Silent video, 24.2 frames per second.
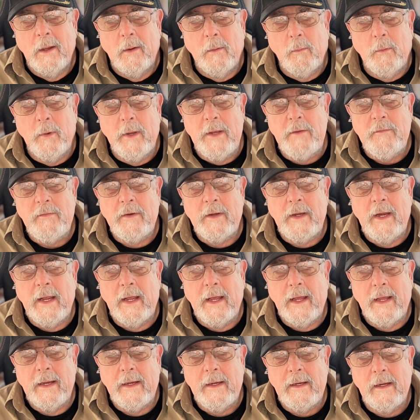we even
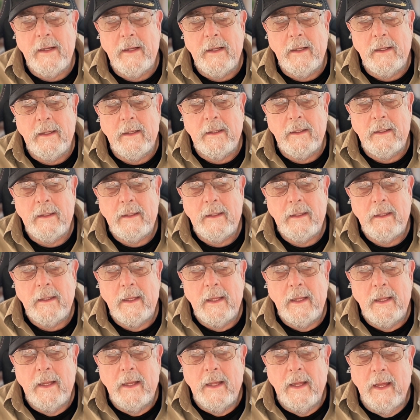had a
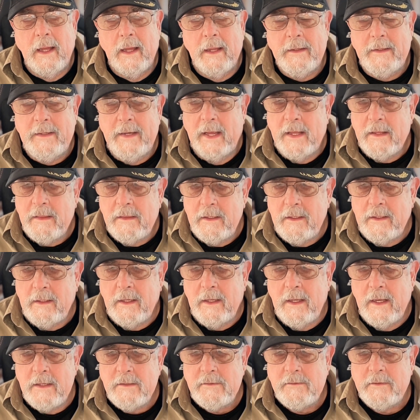death in
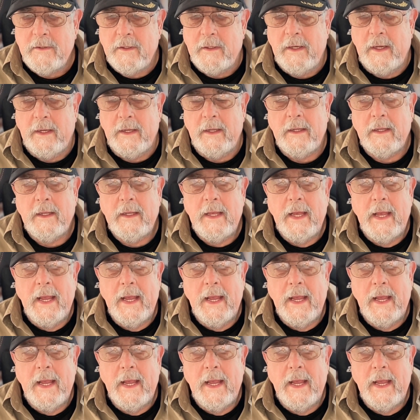custody.